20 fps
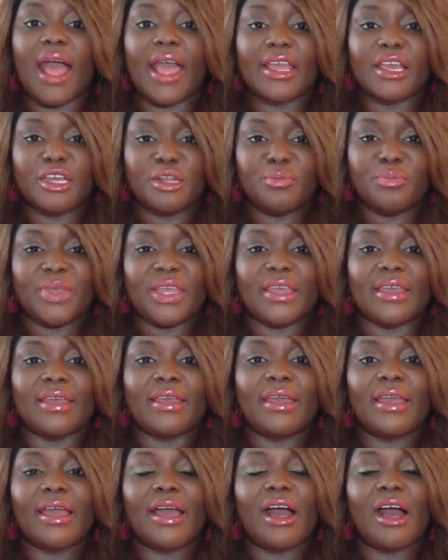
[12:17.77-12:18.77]
could be
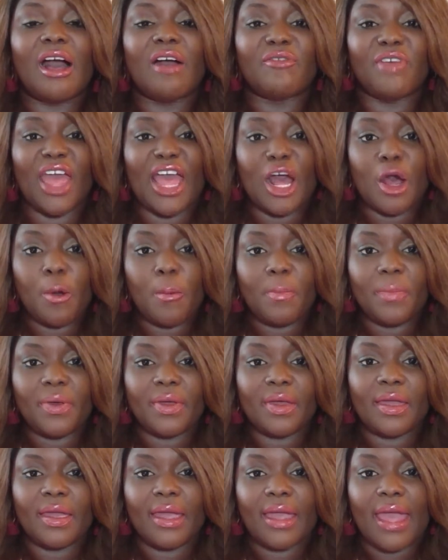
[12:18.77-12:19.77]
of help
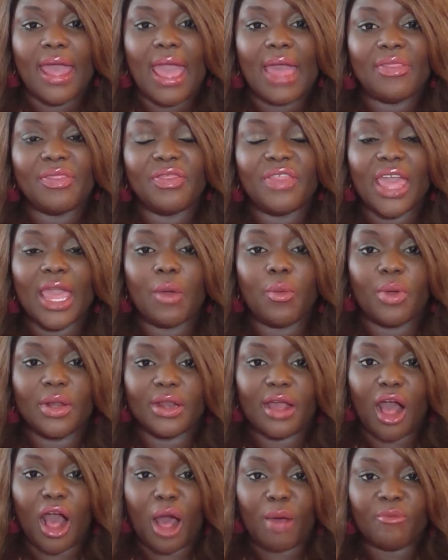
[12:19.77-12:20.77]
and they would
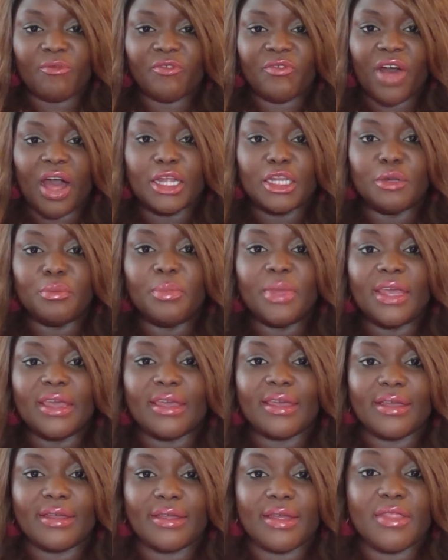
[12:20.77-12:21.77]
come find
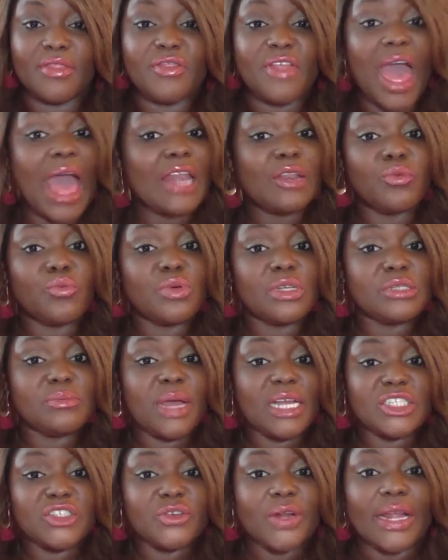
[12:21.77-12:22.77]
me. That was
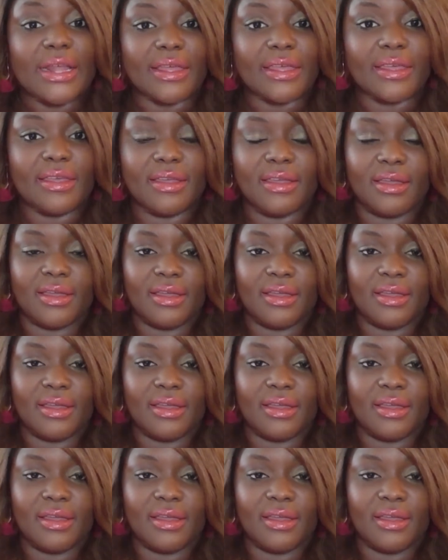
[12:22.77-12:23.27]
my trick.